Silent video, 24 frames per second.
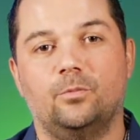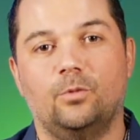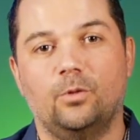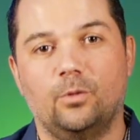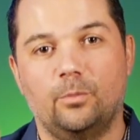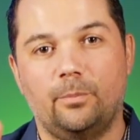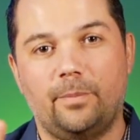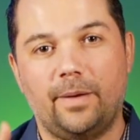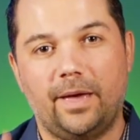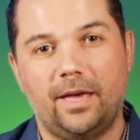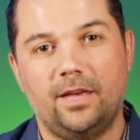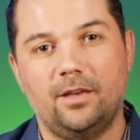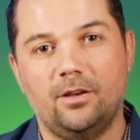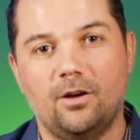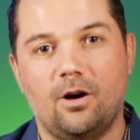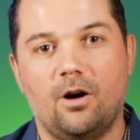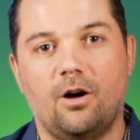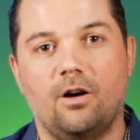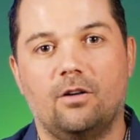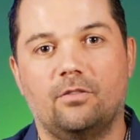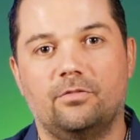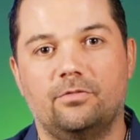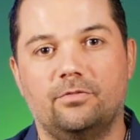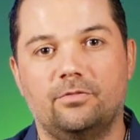will pay you
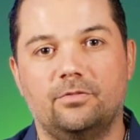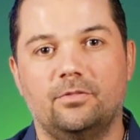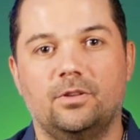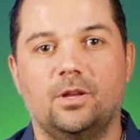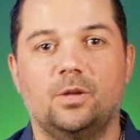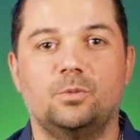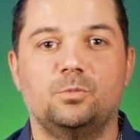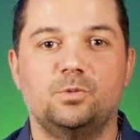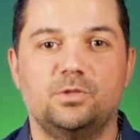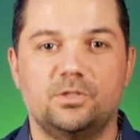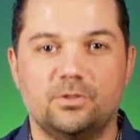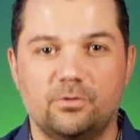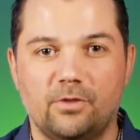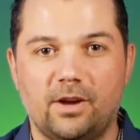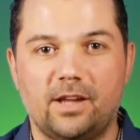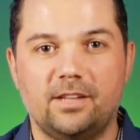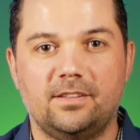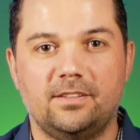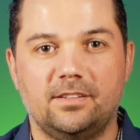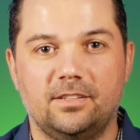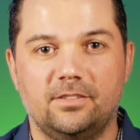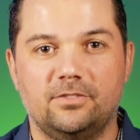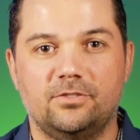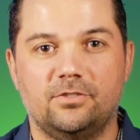off and with
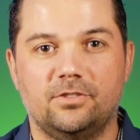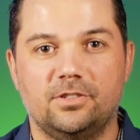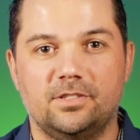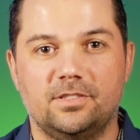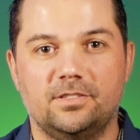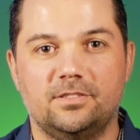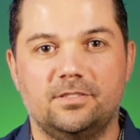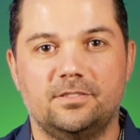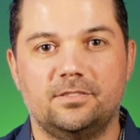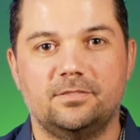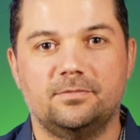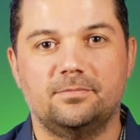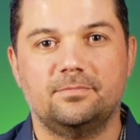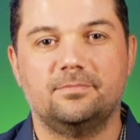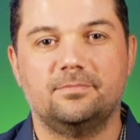great interests